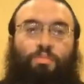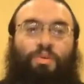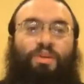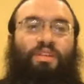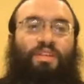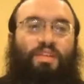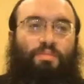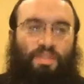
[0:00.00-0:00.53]
in the
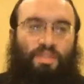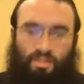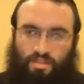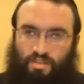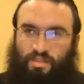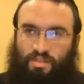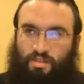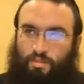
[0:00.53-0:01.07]

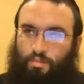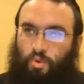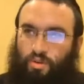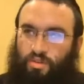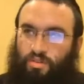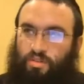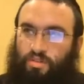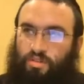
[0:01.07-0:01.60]
panemius, it's
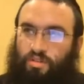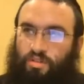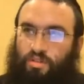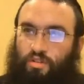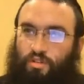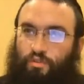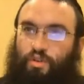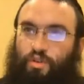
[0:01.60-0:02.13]
important.
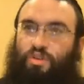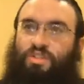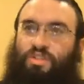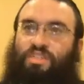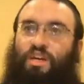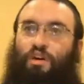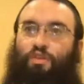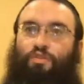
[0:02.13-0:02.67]
For your
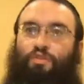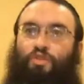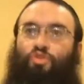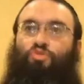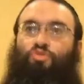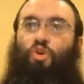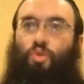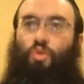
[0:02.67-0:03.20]

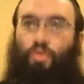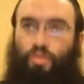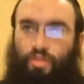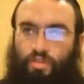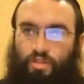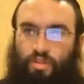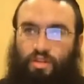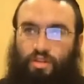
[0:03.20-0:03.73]
self
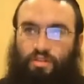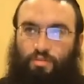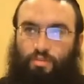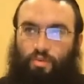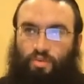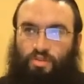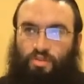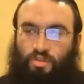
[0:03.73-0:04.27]
growth, it's
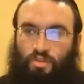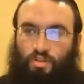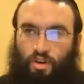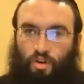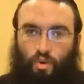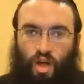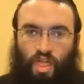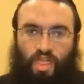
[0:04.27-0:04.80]
important to
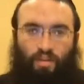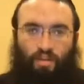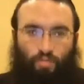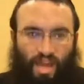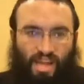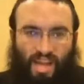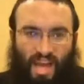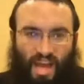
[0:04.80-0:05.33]
know
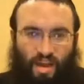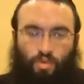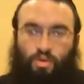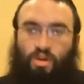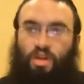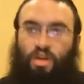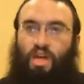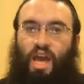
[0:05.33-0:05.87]
that right
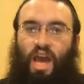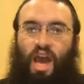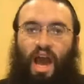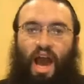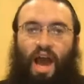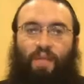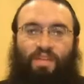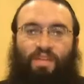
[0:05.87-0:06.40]
now,
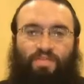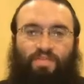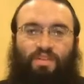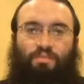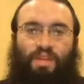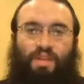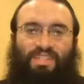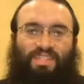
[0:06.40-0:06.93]
I'm
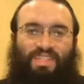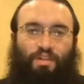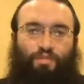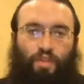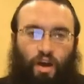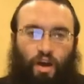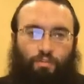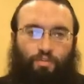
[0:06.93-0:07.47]
giving
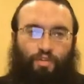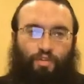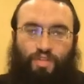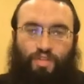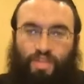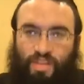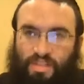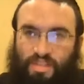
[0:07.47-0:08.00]
myself up
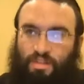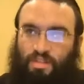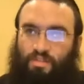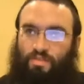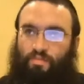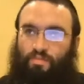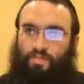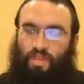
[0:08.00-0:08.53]
for this
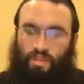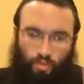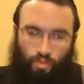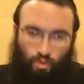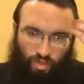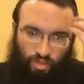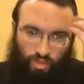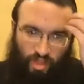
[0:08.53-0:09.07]
mitzvah.
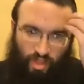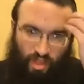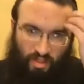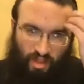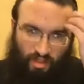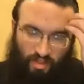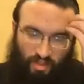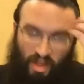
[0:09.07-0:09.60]
If you
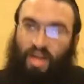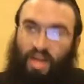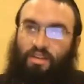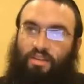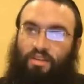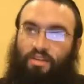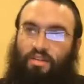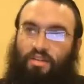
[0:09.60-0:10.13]
think like
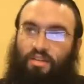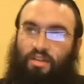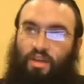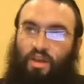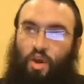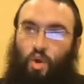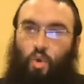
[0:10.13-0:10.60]
that,